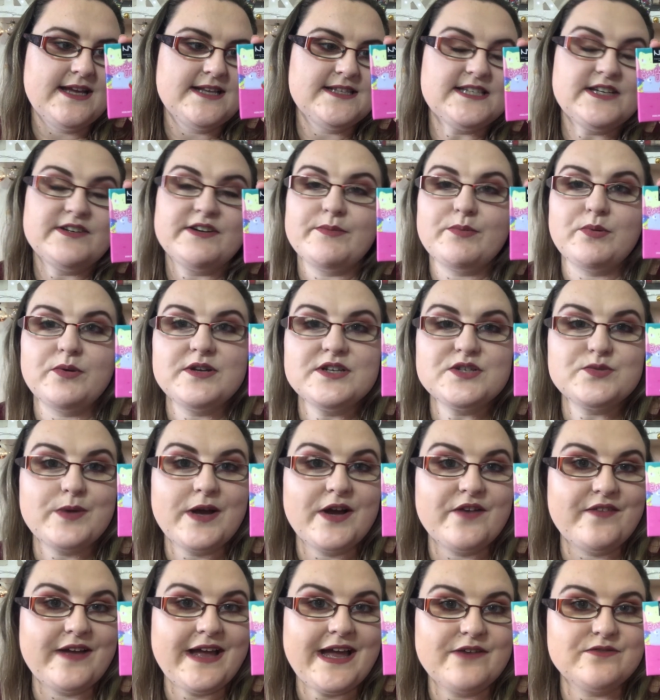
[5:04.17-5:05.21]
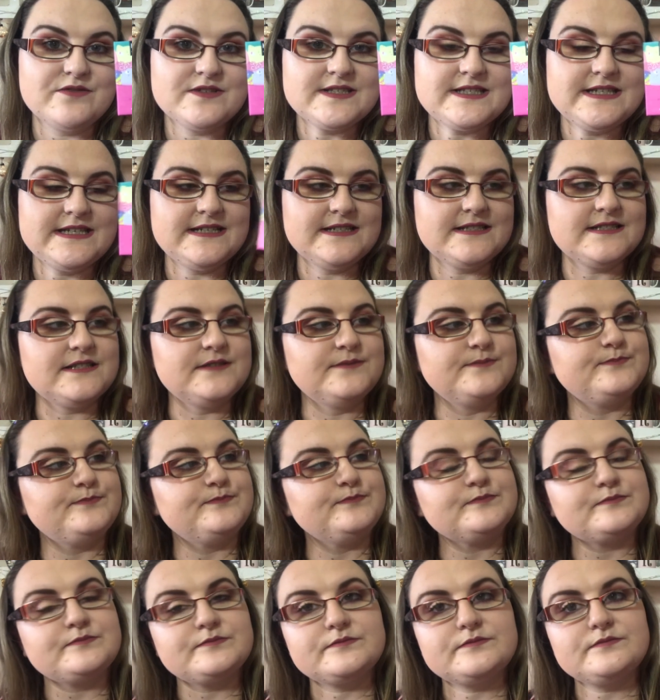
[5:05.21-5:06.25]
0.12 ounces.
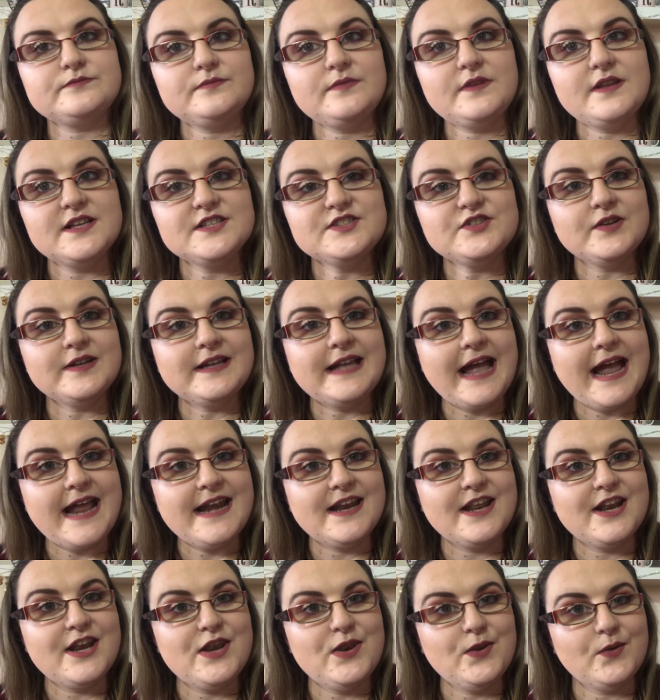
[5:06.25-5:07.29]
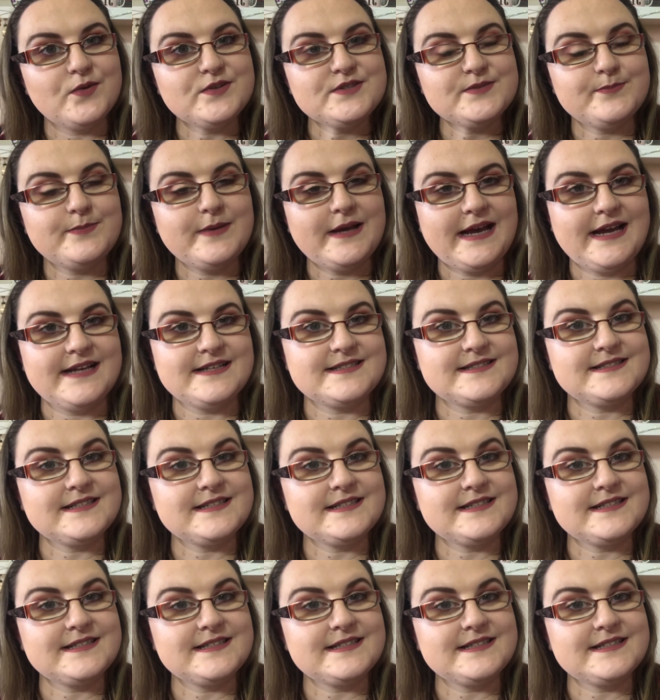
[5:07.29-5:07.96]
So again, not bad